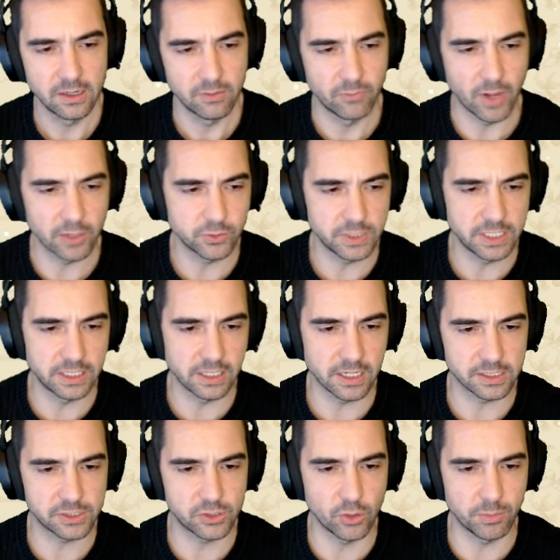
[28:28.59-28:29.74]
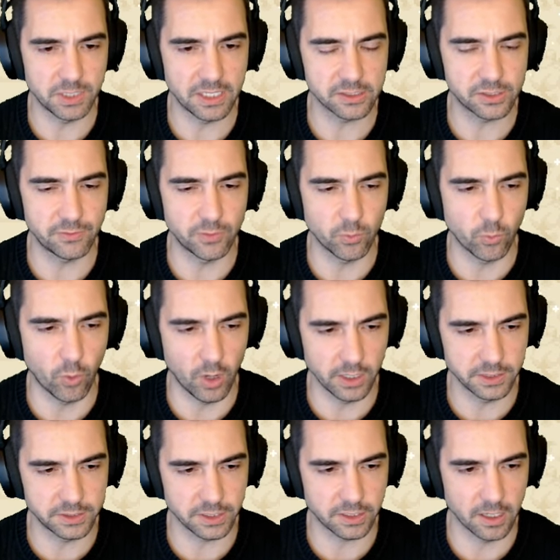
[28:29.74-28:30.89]
Valder needed us. Nobody else even
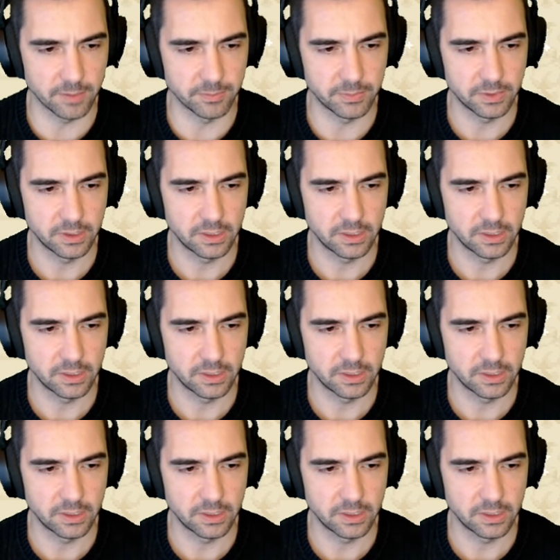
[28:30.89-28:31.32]
wanted to come.